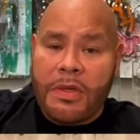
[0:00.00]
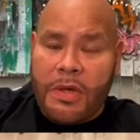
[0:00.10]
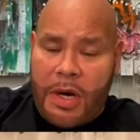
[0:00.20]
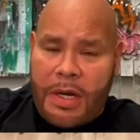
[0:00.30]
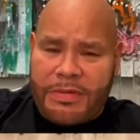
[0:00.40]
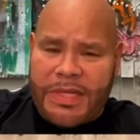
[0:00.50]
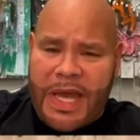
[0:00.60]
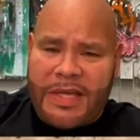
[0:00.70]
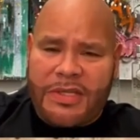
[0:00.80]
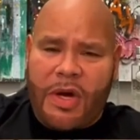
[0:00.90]
You know what I'm
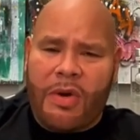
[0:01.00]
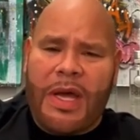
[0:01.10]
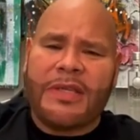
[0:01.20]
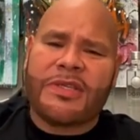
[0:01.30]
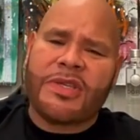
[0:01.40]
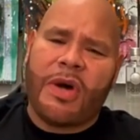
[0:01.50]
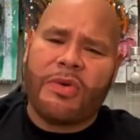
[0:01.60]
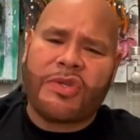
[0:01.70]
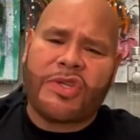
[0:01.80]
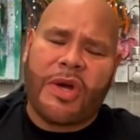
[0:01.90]
saying? So it's
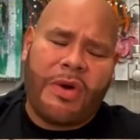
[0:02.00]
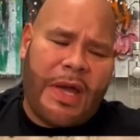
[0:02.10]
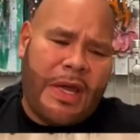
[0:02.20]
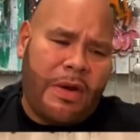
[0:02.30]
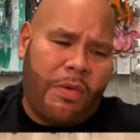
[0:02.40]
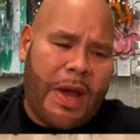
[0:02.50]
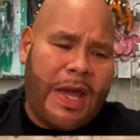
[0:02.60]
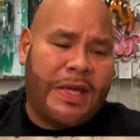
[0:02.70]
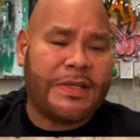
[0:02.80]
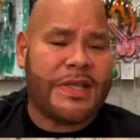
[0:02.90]
so in a
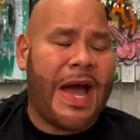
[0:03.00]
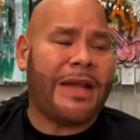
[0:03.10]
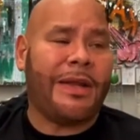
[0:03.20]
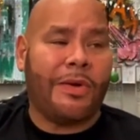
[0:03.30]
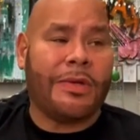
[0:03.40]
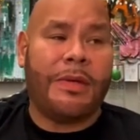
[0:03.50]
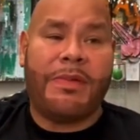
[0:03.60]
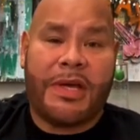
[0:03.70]
way, he's not lonely